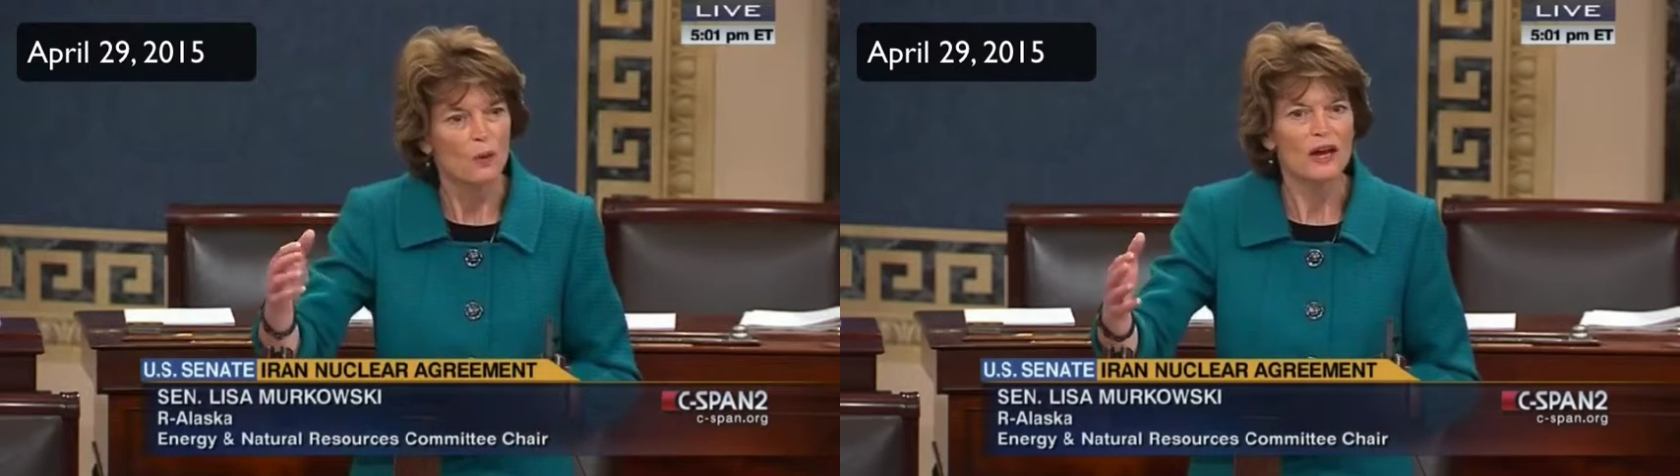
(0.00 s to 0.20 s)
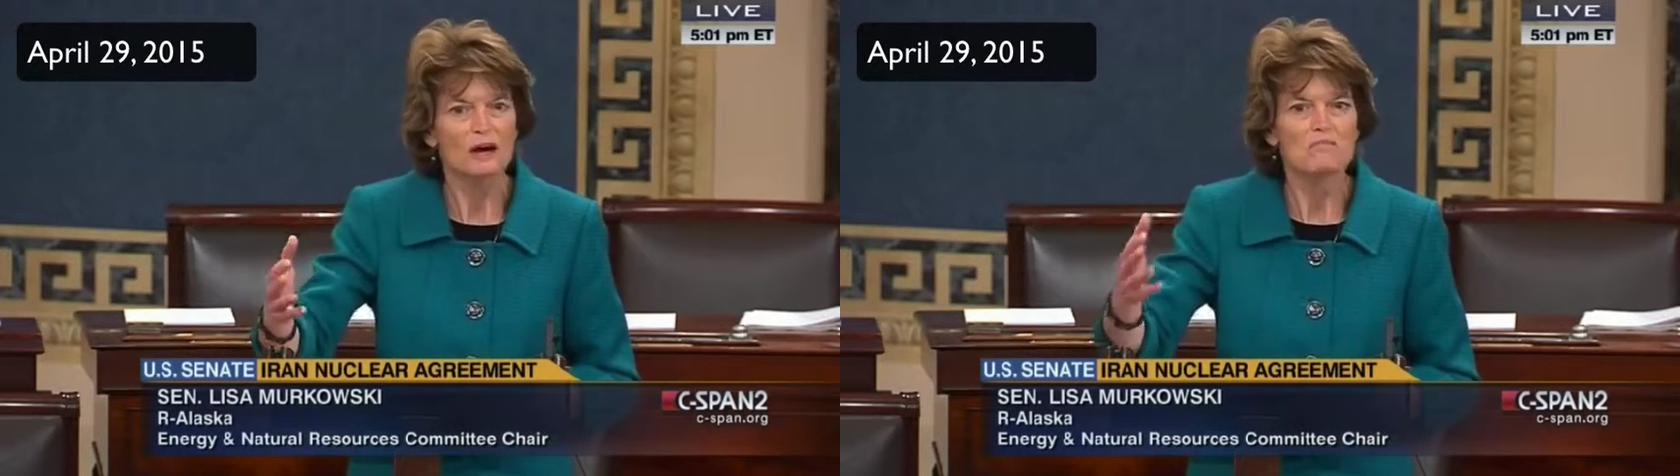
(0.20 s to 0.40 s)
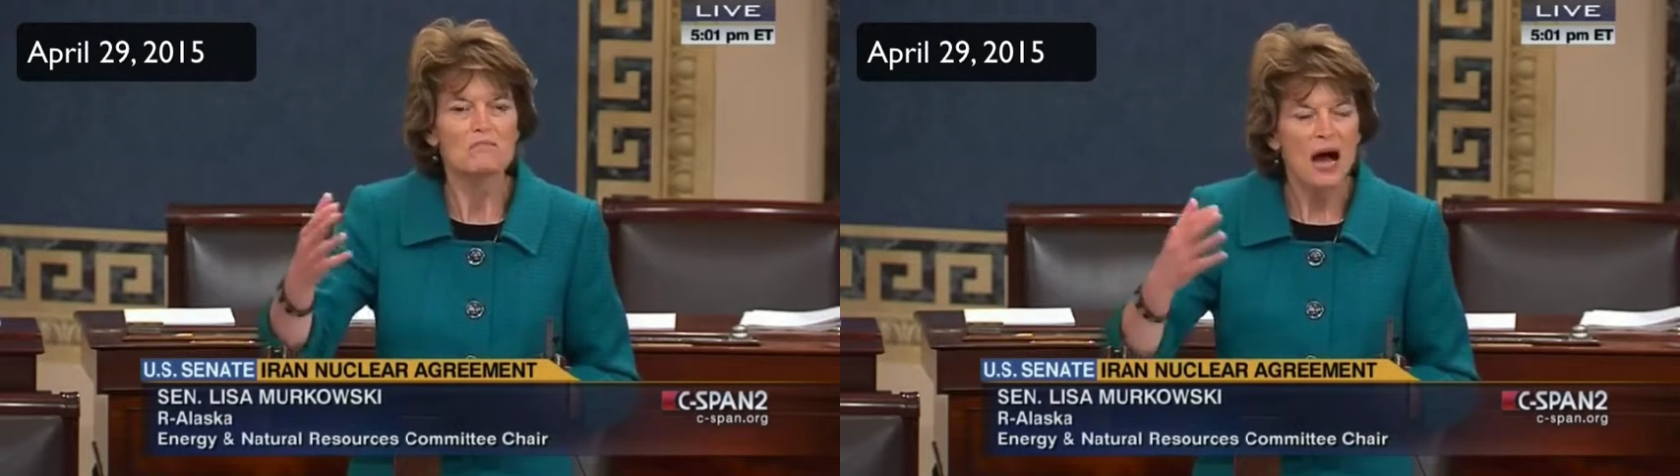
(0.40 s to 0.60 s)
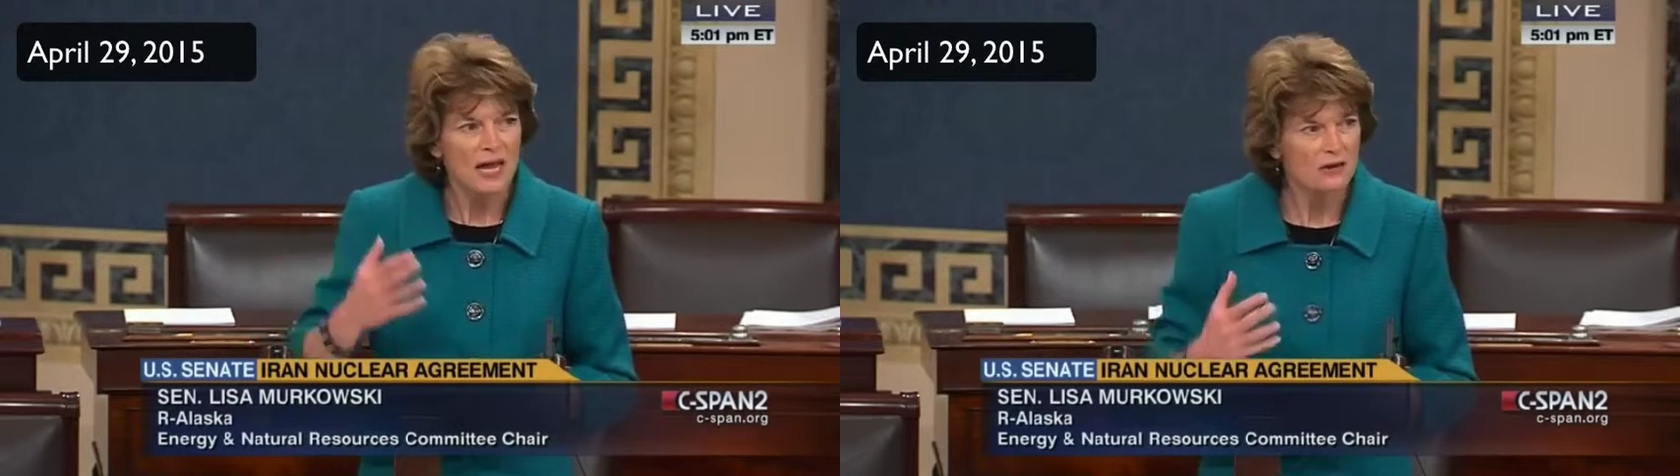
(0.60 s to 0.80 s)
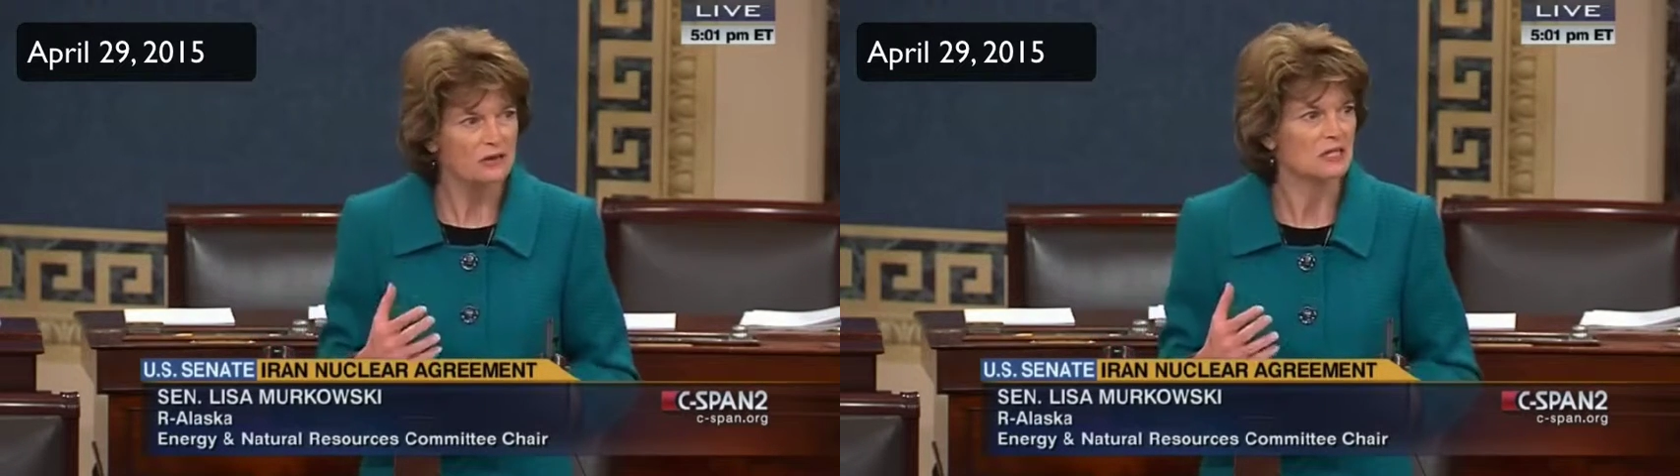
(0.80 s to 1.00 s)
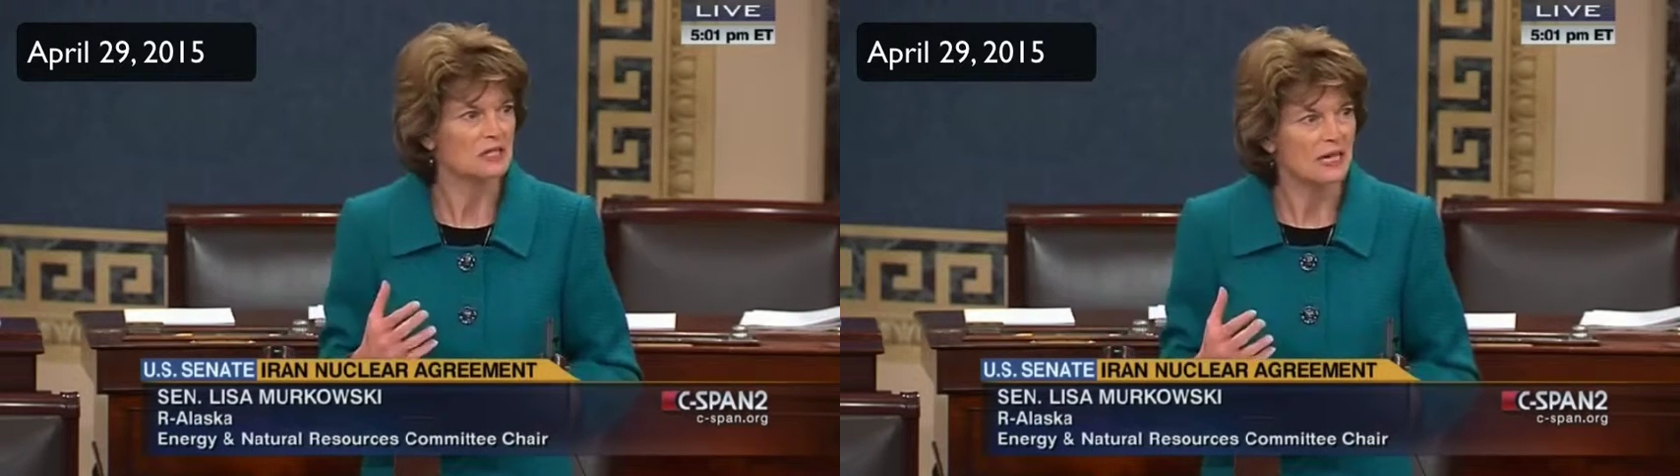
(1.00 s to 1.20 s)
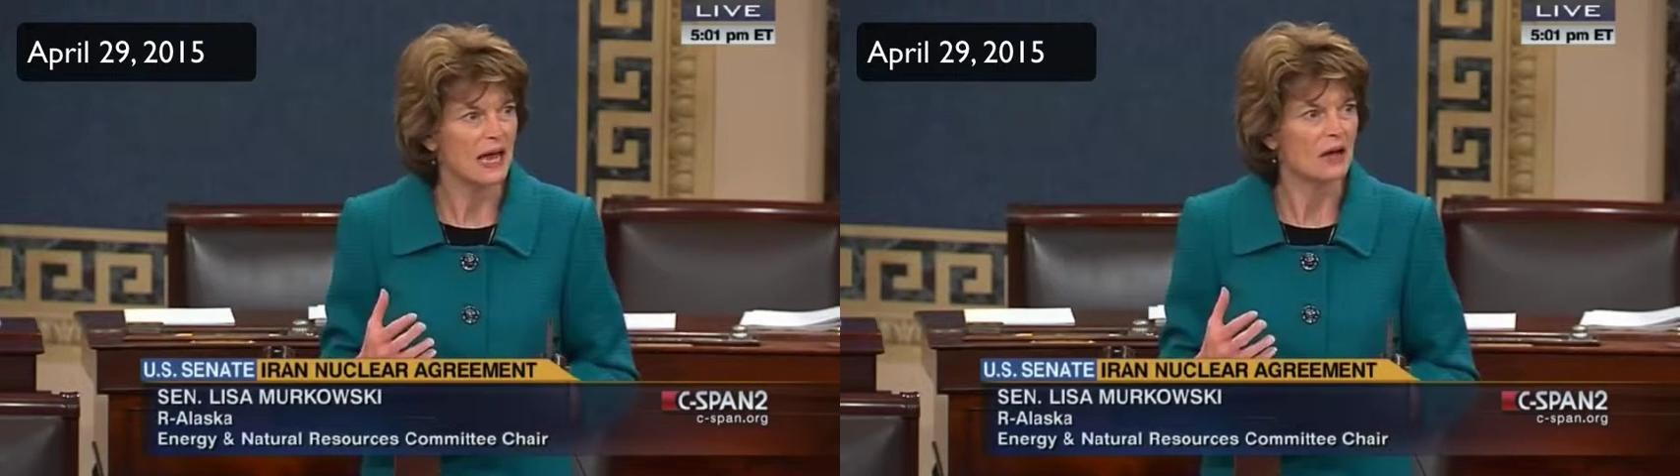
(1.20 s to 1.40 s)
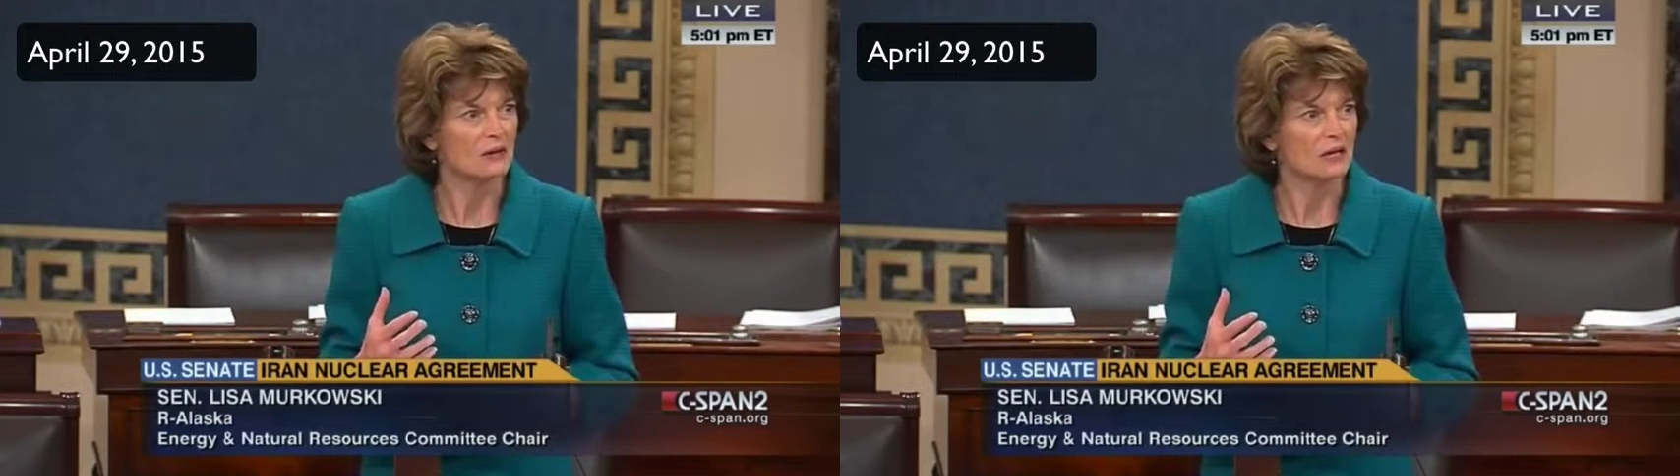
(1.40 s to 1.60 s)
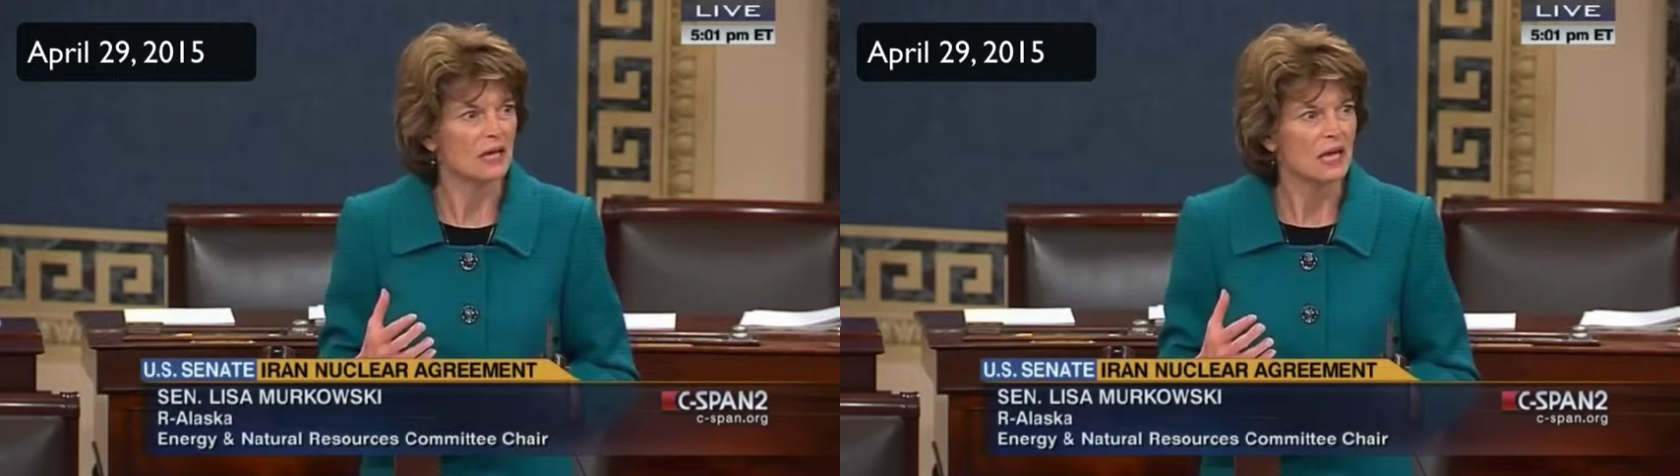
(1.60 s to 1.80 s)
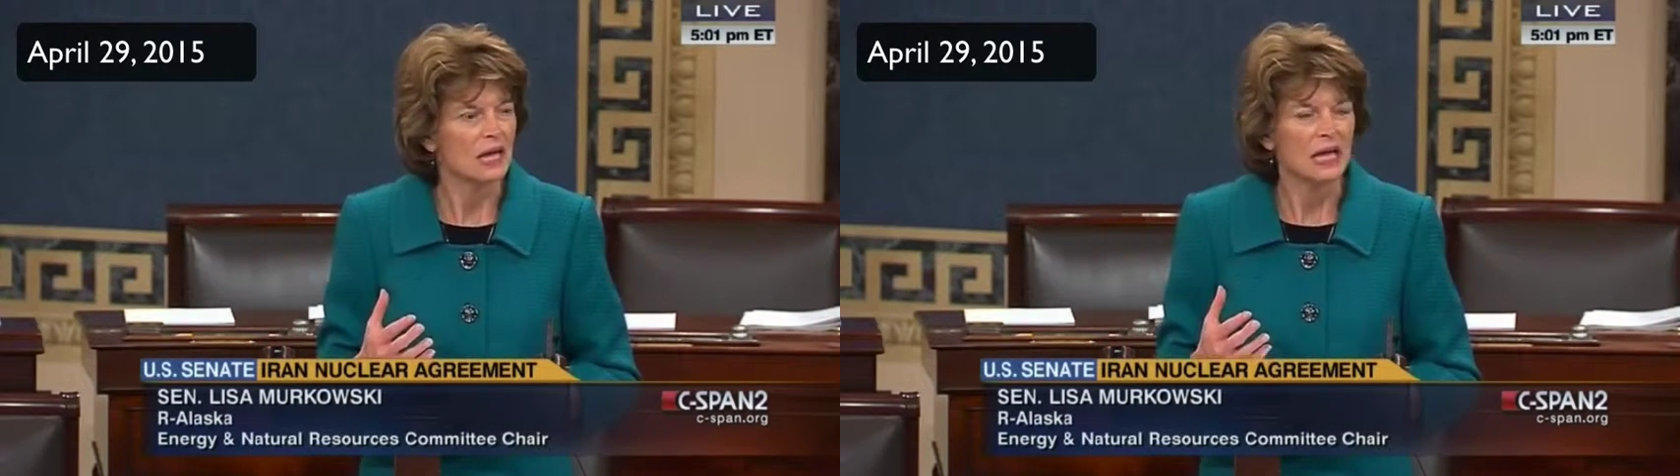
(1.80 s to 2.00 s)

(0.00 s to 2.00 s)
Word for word: We are mired down